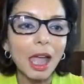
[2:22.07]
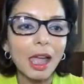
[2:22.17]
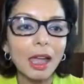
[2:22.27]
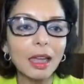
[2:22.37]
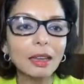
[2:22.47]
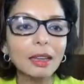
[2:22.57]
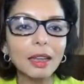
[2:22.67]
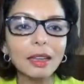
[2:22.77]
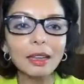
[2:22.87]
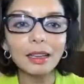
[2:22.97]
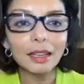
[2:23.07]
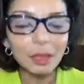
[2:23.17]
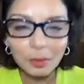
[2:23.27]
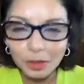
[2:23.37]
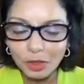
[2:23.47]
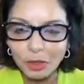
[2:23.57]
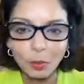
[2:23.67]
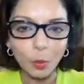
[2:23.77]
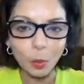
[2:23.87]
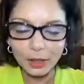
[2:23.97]
And he was
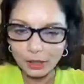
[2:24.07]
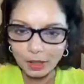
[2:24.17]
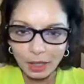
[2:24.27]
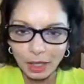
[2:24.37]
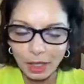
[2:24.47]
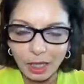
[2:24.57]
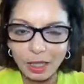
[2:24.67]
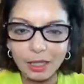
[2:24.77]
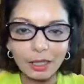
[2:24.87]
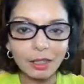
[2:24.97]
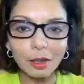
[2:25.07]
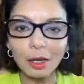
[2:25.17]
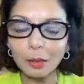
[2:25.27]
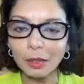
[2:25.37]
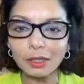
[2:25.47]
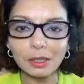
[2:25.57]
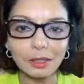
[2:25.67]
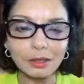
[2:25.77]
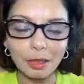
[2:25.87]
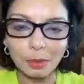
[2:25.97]
whistling, he
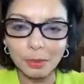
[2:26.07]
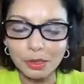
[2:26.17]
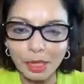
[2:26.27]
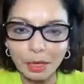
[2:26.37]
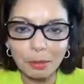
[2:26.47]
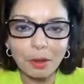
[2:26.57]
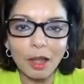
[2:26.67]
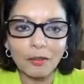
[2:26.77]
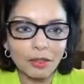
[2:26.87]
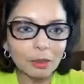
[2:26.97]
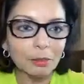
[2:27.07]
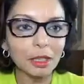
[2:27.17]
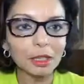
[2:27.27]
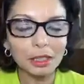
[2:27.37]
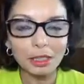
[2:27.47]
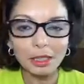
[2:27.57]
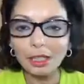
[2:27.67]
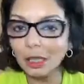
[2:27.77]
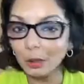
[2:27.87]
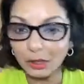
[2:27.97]
wasn't upset about having the middle
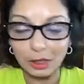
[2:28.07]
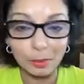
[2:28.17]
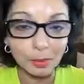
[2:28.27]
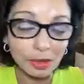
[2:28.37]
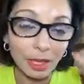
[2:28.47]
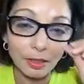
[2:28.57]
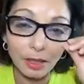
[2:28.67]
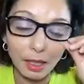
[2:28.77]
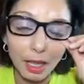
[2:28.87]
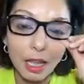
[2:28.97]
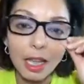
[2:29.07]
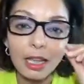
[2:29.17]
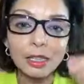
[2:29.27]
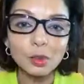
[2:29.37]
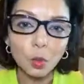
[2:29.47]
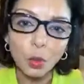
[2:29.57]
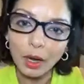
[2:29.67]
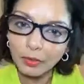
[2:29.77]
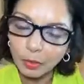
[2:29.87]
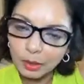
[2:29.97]
seat. He wasn't upset that his
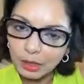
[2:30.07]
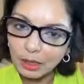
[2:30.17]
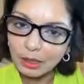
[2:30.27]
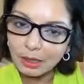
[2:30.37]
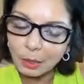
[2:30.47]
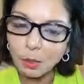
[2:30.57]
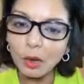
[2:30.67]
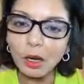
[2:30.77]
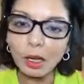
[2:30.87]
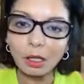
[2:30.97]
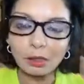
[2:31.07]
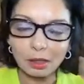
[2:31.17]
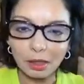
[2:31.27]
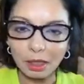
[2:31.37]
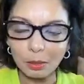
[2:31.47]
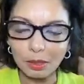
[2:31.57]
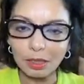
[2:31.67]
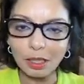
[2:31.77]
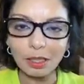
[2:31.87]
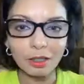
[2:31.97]
wife was sitting somewhere else and he was
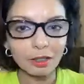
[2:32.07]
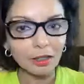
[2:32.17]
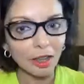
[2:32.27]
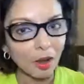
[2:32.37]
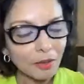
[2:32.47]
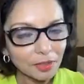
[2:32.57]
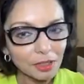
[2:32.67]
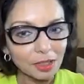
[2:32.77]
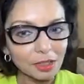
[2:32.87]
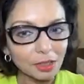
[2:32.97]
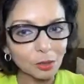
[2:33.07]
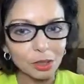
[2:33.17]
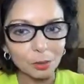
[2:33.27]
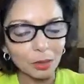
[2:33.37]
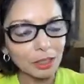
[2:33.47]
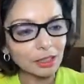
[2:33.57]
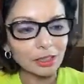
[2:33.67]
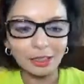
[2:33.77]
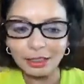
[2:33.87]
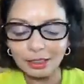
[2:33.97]
sitting here, and I offered to switch places
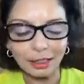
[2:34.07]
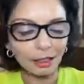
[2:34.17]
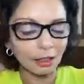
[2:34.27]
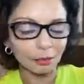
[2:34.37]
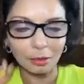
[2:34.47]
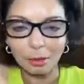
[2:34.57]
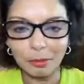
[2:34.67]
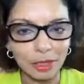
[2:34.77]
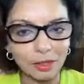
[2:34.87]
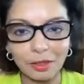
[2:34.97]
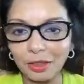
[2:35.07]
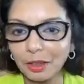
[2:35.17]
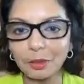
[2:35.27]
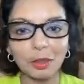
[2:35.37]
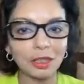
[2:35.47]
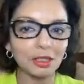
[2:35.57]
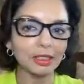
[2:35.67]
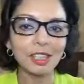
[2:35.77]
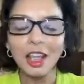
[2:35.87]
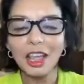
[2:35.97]
and he said, "Oh, we've been married 33
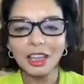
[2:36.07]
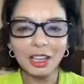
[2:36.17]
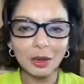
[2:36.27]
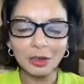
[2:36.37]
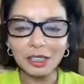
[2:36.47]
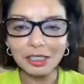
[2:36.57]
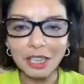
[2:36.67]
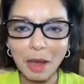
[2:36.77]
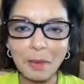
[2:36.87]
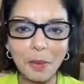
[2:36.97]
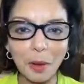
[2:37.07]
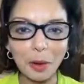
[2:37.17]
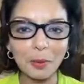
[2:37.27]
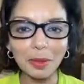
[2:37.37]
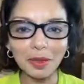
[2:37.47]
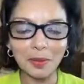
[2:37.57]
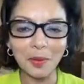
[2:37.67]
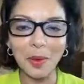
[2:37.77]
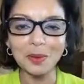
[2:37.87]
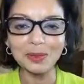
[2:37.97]
years, a little time apart
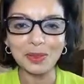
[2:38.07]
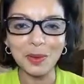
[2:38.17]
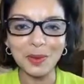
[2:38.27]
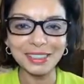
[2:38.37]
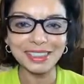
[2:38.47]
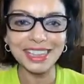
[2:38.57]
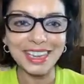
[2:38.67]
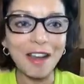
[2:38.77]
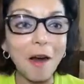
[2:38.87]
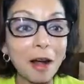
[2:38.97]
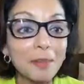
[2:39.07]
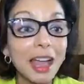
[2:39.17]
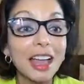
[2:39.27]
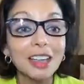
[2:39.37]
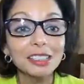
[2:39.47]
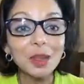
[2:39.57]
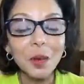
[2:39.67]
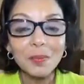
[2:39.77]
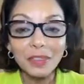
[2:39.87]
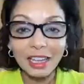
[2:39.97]
won't do us any harm."
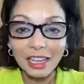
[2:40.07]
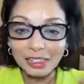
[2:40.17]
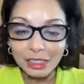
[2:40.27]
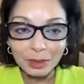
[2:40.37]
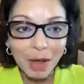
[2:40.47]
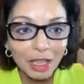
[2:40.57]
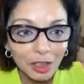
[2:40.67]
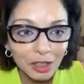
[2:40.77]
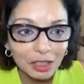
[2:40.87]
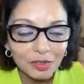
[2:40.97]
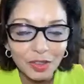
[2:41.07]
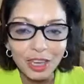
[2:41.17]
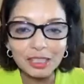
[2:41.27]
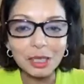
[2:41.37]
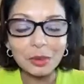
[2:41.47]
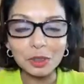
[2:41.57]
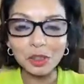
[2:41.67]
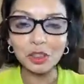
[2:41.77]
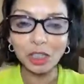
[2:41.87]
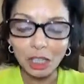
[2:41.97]
So he had a smile on his face. He was
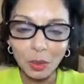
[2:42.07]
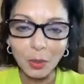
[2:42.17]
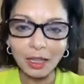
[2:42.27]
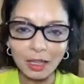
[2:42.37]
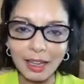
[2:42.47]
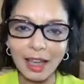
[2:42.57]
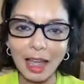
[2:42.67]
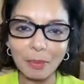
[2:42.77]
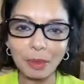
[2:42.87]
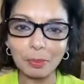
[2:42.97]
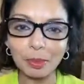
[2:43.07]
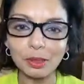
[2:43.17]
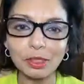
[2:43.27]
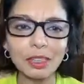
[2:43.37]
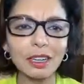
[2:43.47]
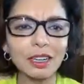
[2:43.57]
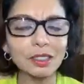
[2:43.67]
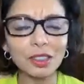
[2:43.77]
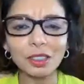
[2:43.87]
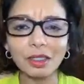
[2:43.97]
genuinely a happy person. And I
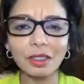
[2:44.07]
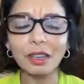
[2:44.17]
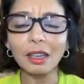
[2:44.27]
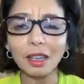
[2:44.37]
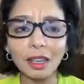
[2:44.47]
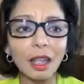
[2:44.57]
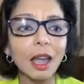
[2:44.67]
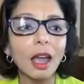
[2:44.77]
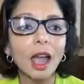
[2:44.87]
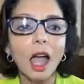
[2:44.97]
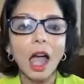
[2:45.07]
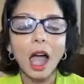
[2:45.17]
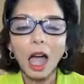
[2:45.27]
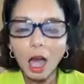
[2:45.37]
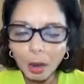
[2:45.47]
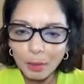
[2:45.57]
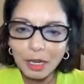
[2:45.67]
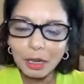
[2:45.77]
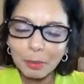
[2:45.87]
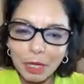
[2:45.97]
started thinking, how
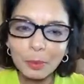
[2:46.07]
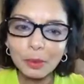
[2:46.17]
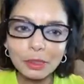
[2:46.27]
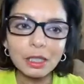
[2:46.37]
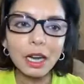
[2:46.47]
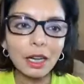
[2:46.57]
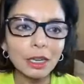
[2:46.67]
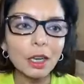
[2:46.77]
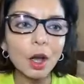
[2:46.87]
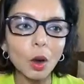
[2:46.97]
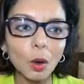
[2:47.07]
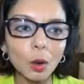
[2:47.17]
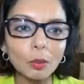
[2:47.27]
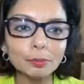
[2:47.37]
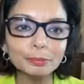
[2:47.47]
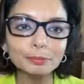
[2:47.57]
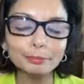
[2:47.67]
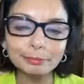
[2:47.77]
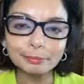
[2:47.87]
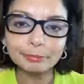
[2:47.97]
many people did I know
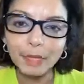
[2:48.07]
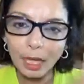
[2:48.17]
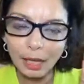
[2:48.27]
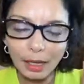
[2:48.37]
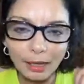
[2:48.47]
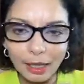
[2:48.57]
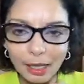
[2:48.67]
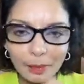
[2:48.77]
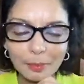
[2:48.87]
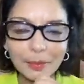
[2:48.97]
like him?